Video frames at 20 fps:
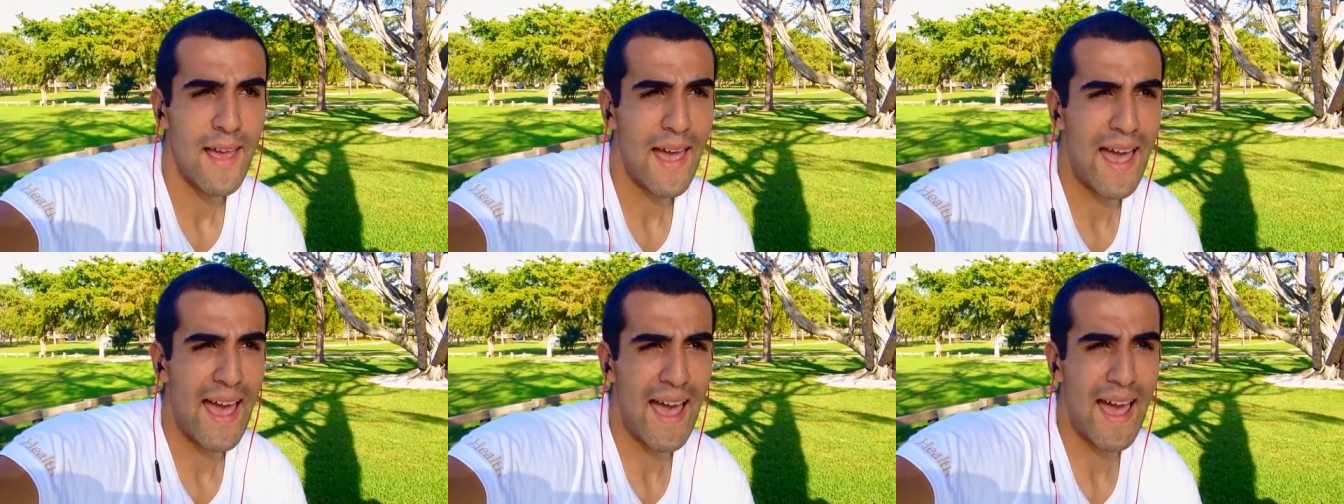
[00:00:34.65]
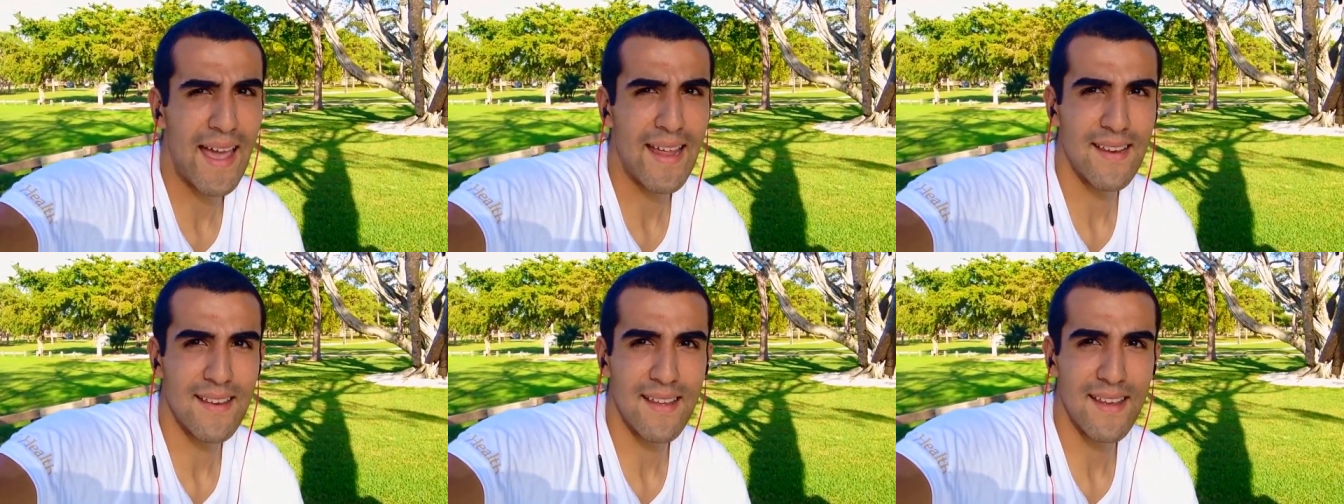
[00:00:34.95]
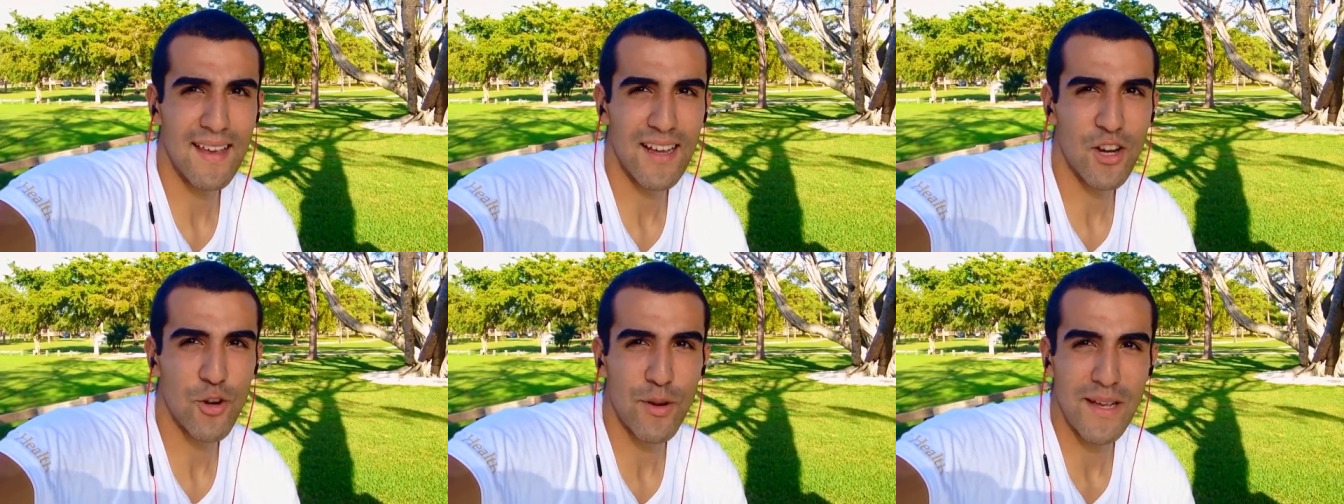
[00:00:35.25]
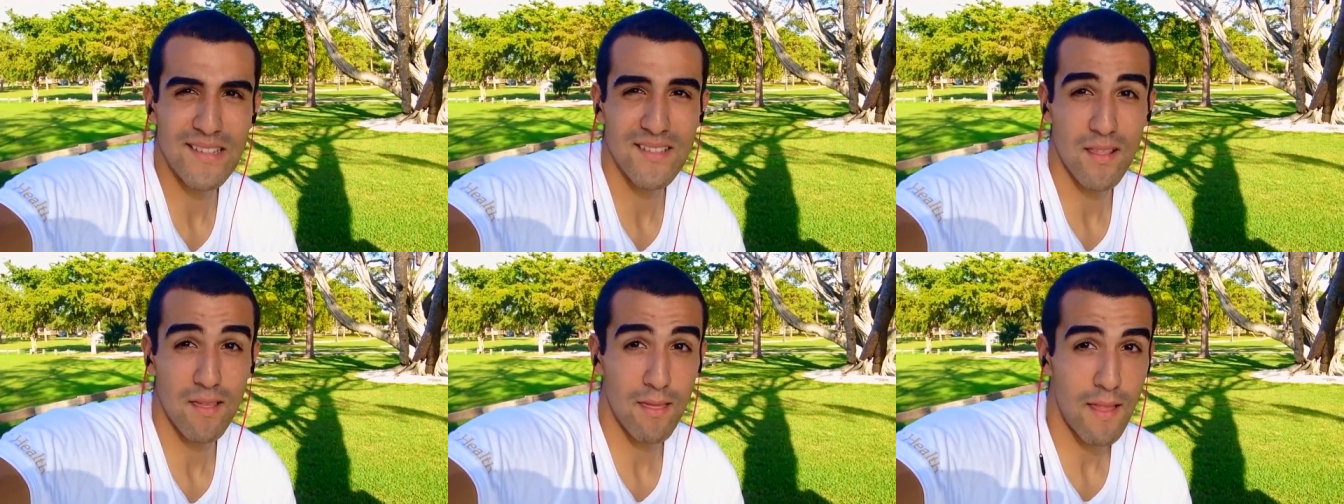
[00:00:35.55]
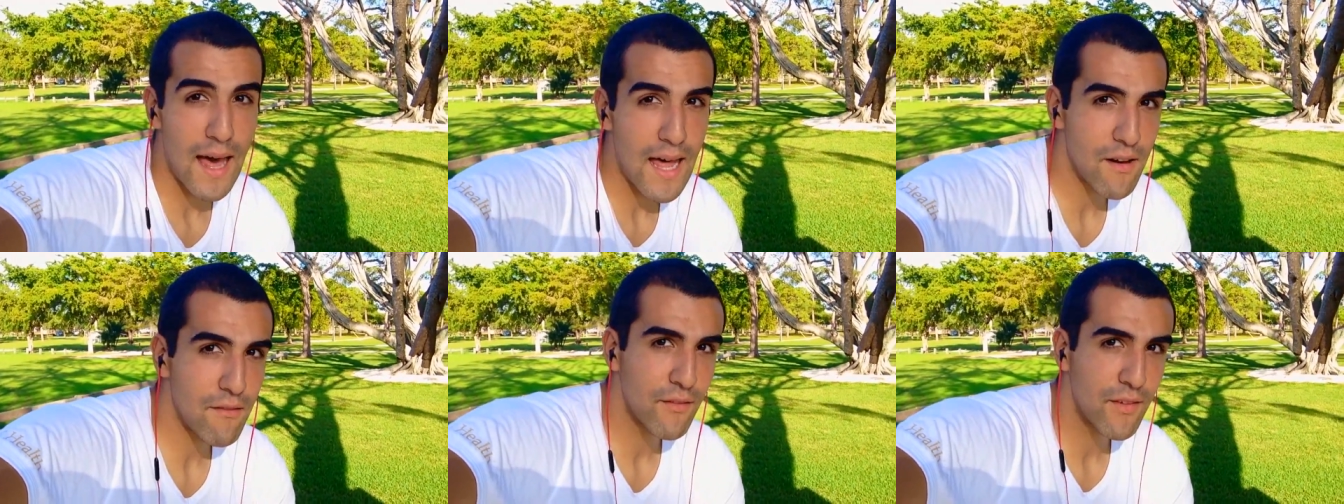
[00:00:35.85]
and creates a
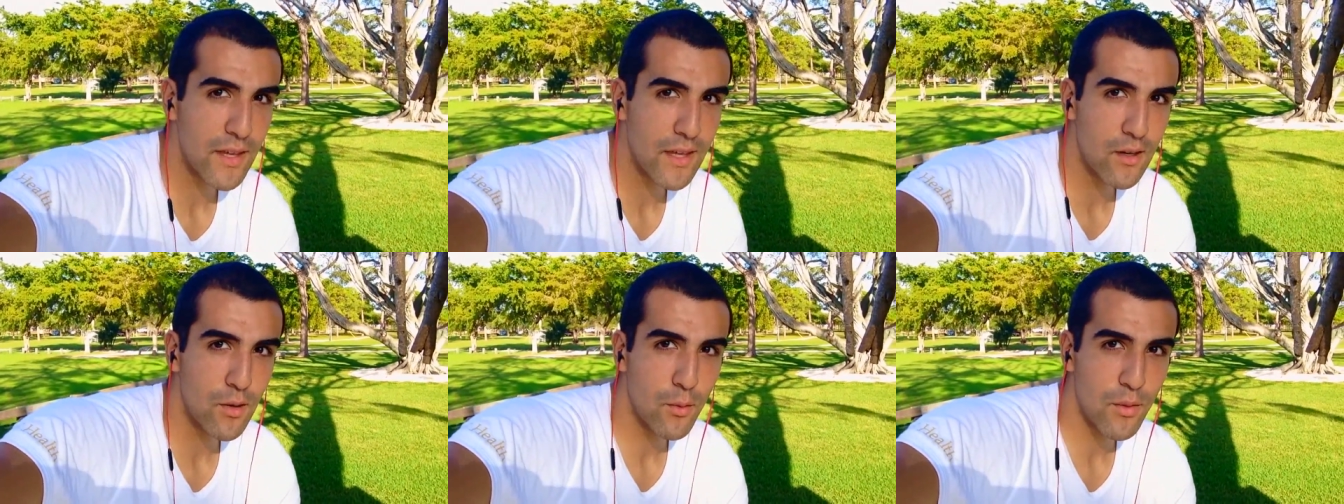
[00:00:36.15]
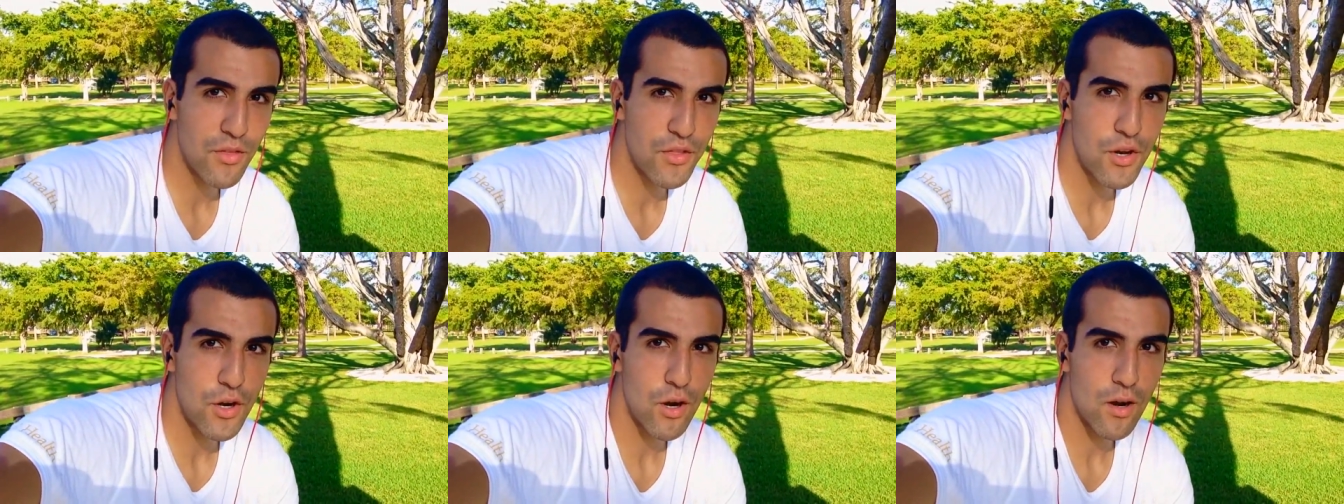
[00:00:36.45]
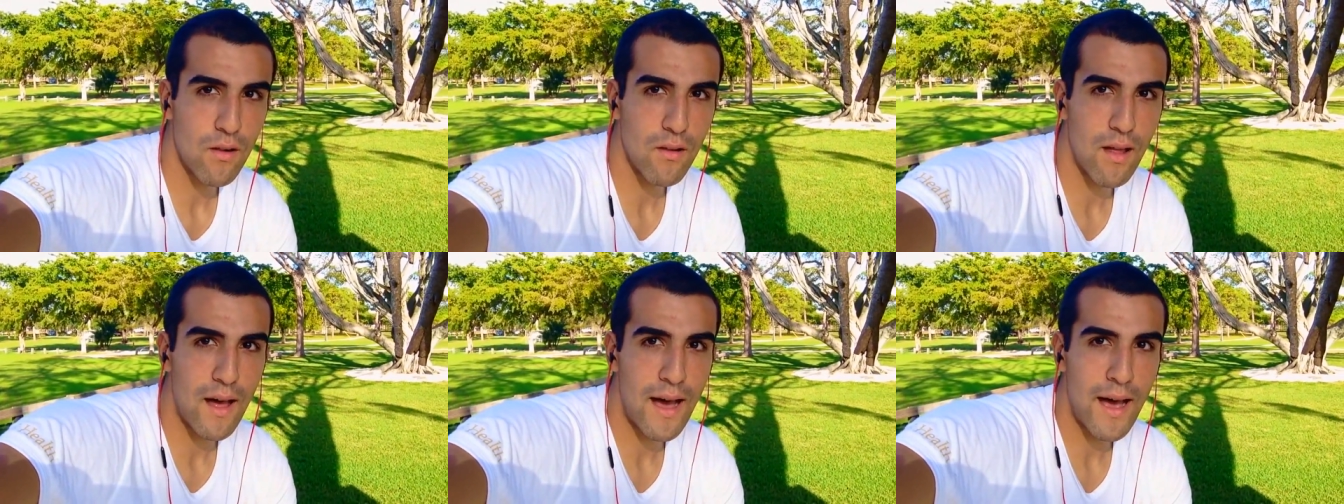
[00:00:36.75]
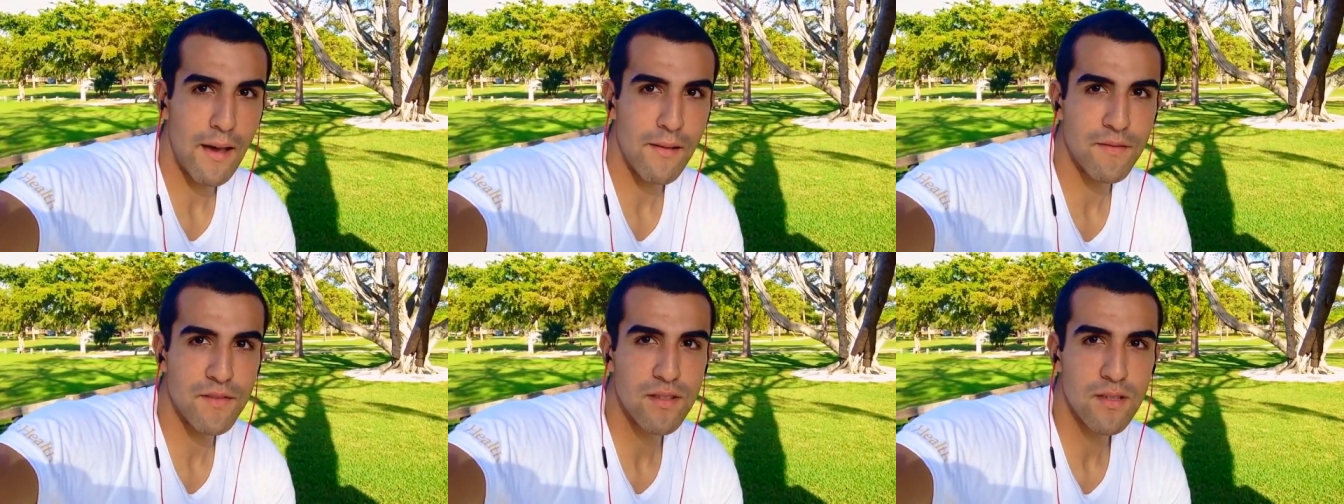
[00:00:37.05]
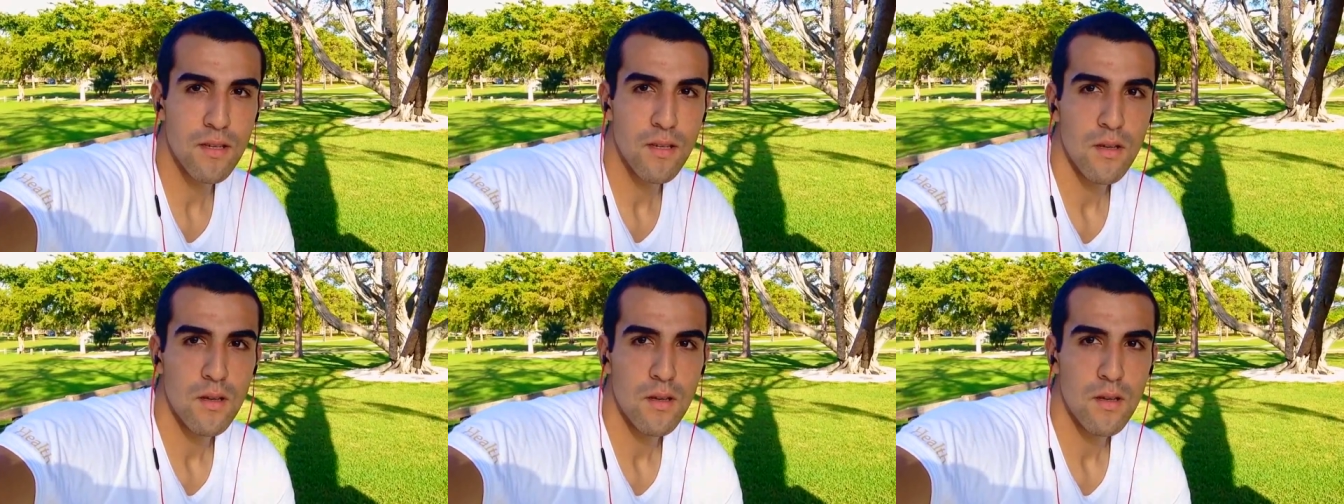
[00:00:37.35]
lot of guilt within our lives,